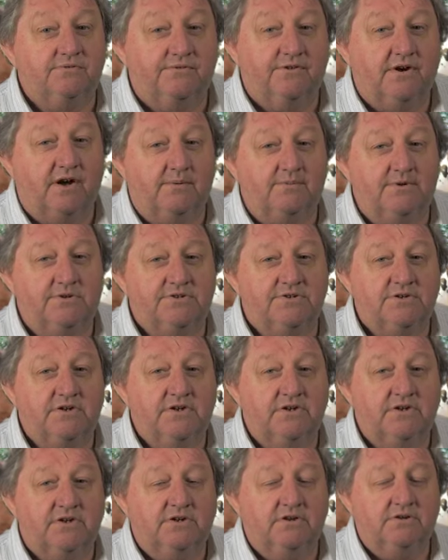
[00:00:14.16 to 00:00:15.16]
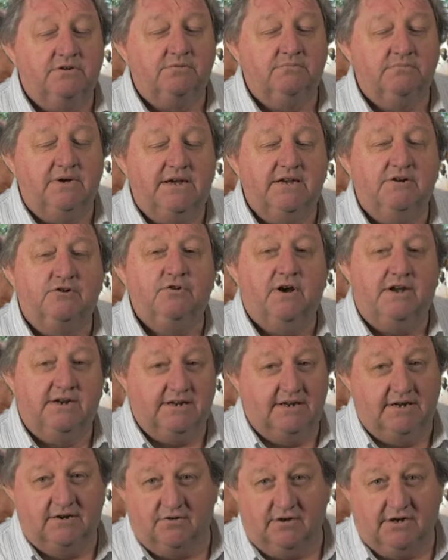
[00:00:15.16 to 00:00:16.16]
farmers who made
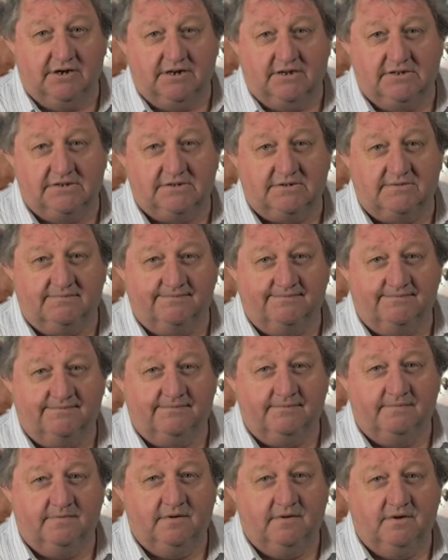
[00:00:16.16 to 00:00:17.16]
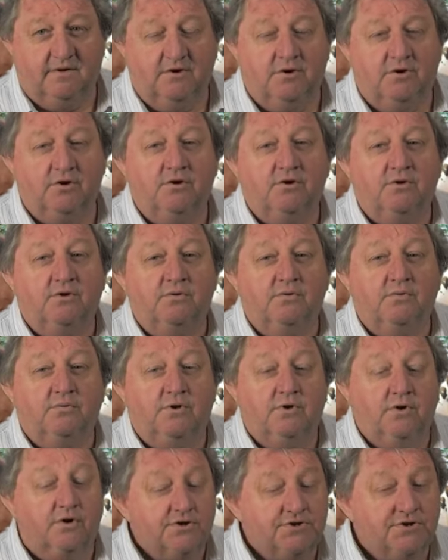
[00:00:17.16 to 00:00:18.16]
great ingredients.
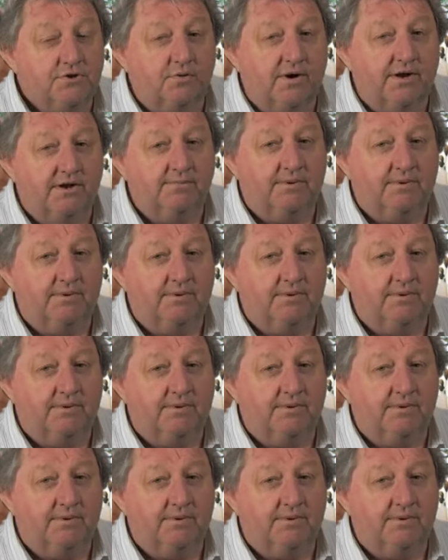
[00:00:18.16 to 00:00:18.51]
We also went